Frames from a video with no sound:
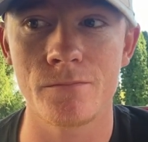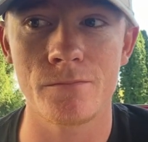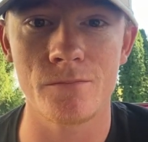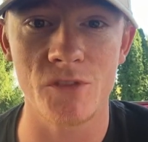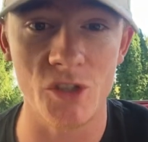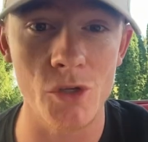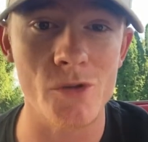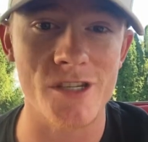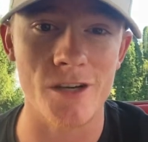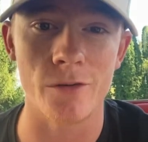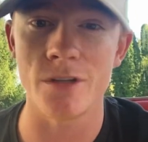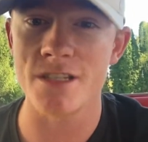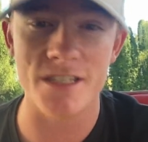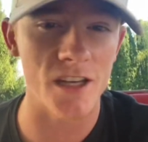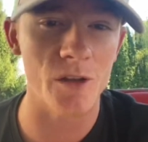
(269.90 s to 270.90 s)
used
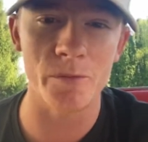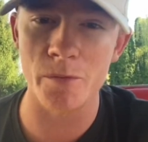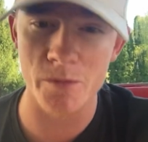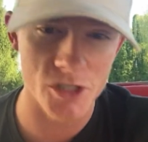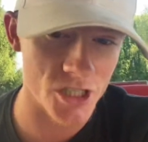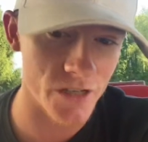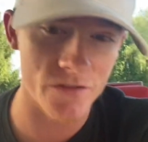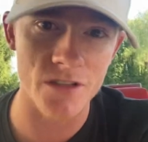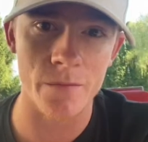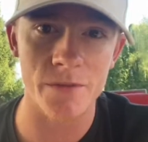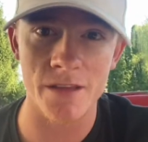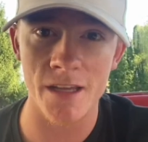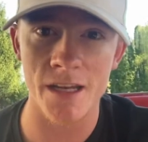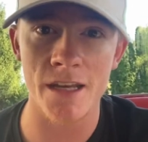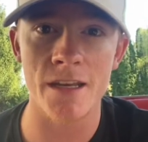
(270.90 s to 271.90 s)
steroids to help him achieve
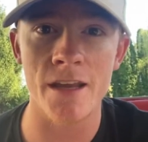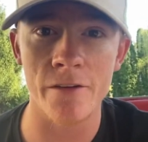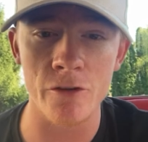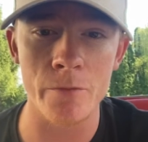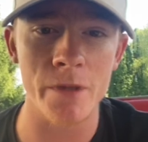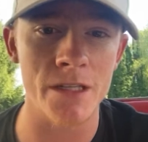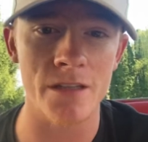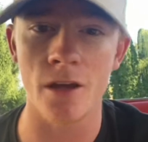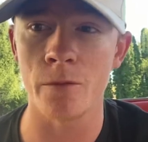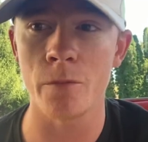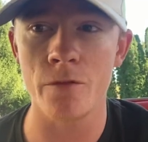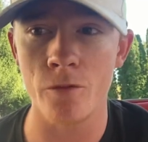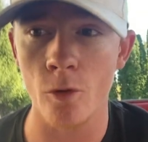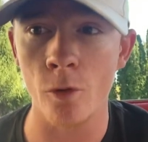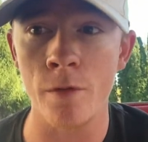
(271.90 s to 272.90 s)
something that had never been done
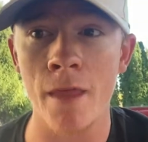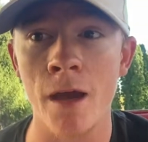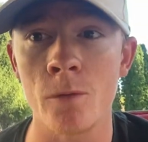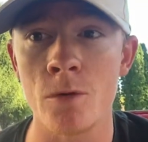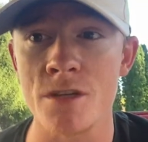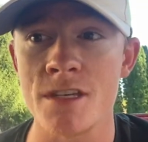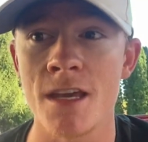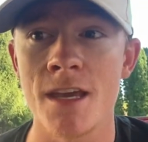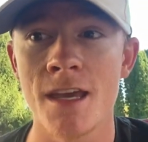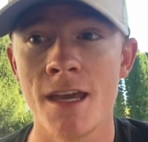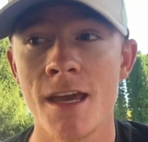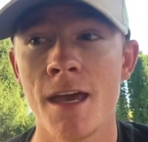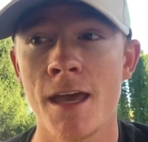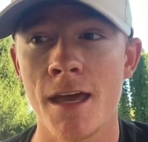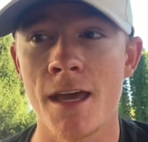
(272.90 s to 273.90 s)
before, and that was
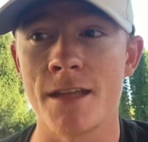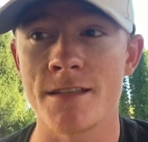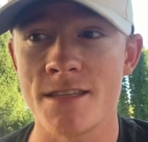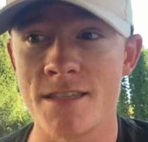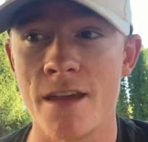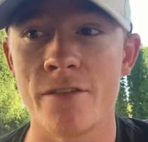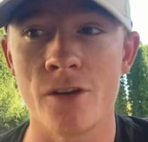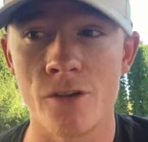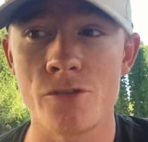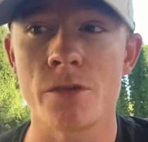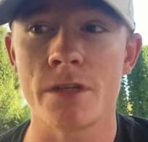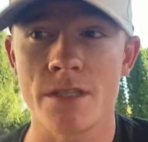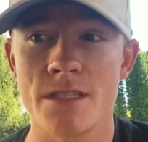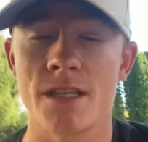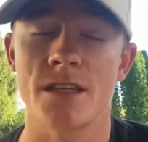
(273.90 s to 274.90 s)
hit
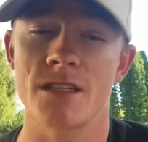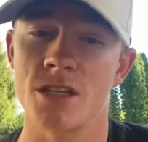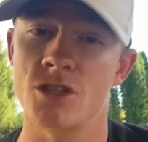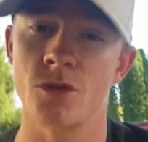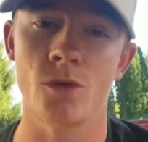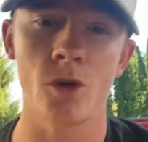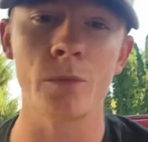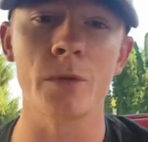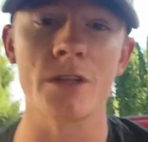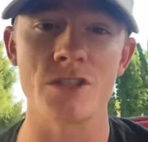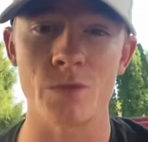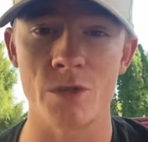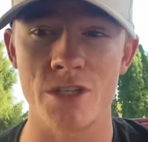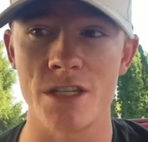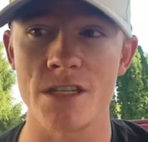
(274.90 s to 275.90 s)
762 home runs,
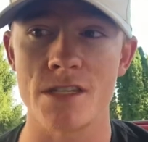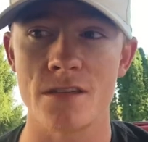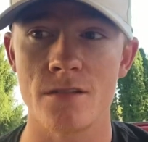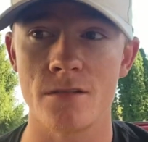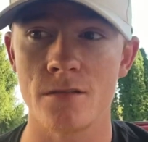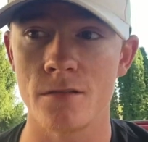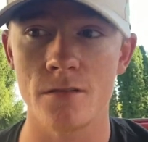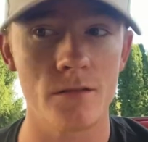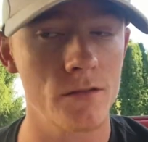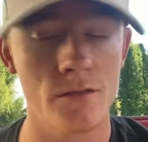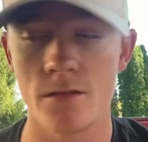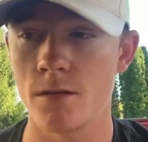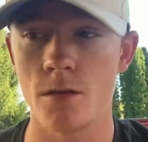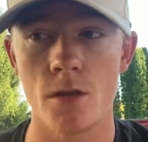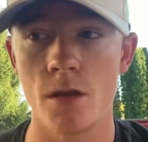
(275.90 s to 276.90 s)
which is
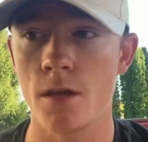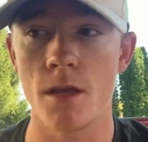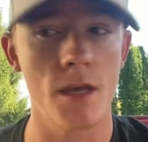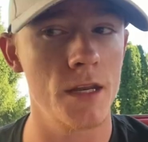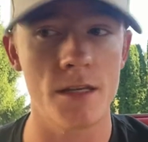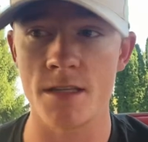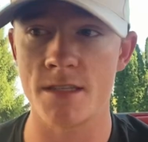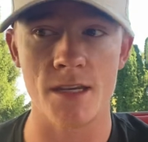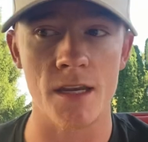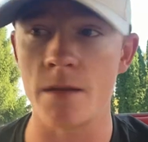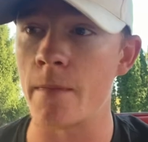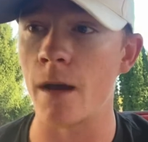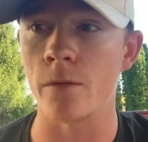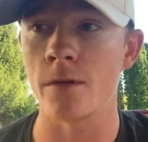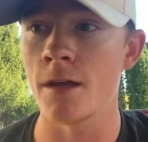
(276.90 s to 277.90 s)
an insane
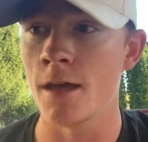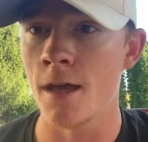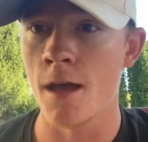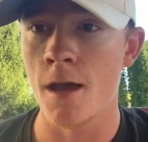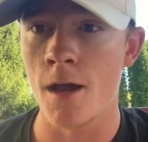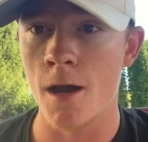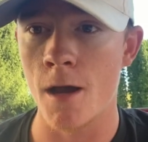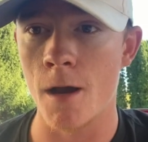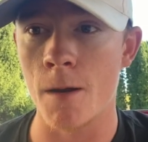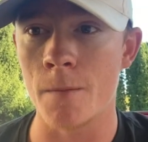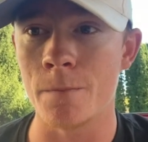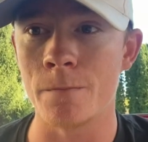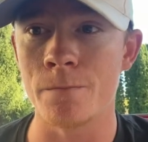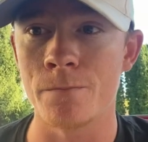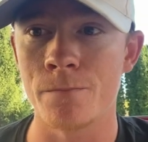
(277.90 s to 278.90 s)
amount.
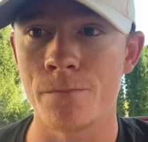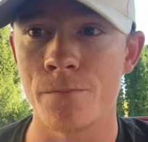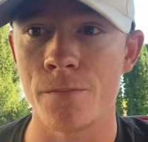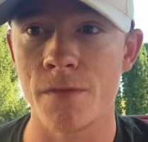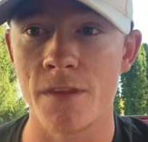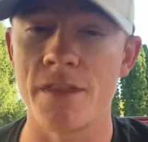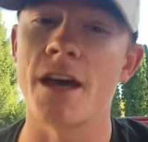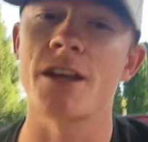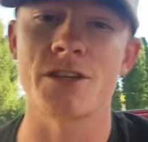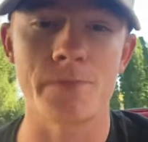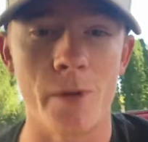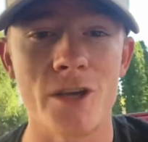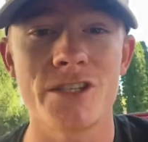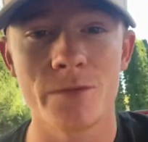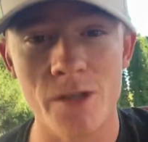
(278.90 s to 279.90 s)
That is
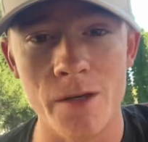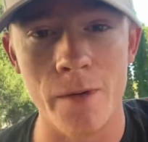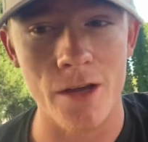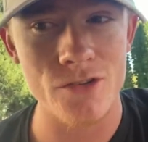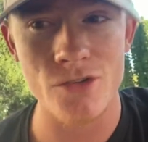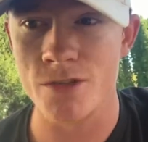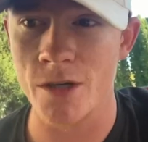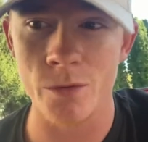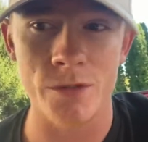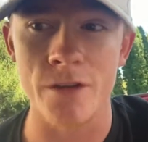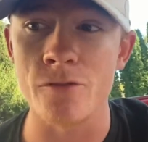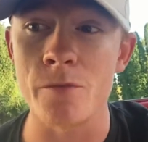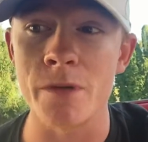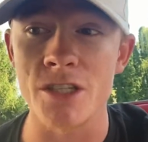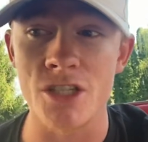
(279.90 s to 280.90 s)
possibly a milestone that will
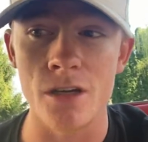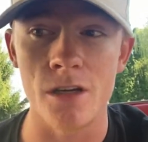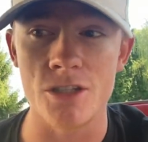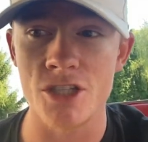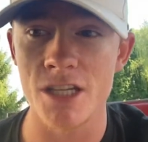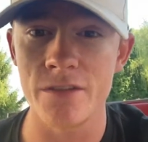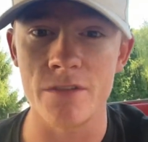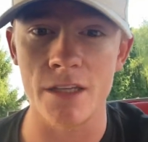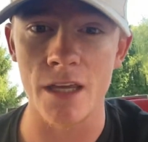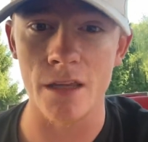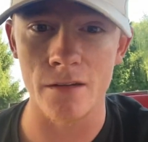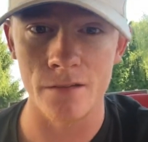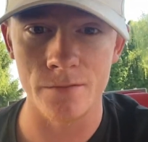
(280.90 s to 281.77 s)
never be achieved again